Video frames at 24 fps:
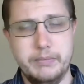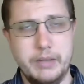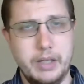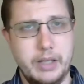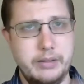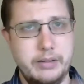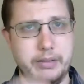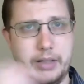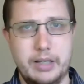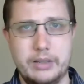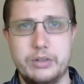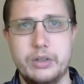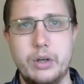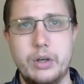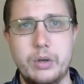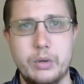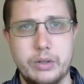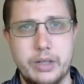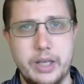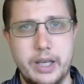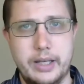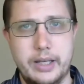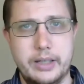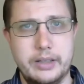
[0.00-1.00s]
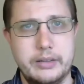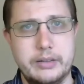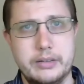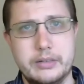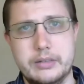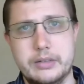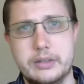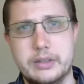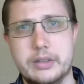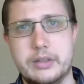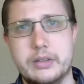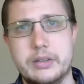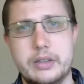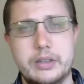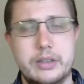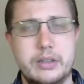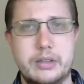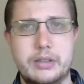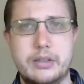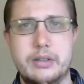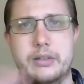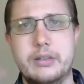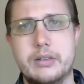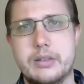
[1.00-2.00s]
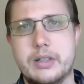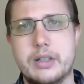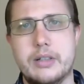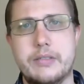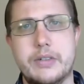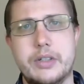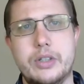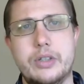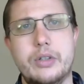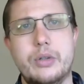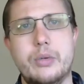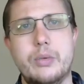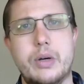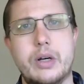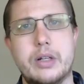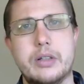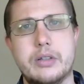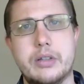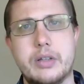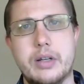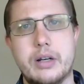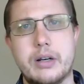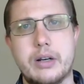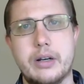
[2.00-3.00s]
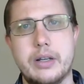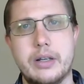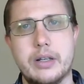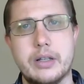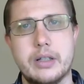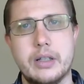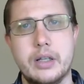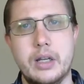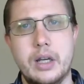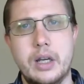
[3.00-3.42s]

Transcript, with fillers: And that's okay. You know, th this is kind of a nuanced area,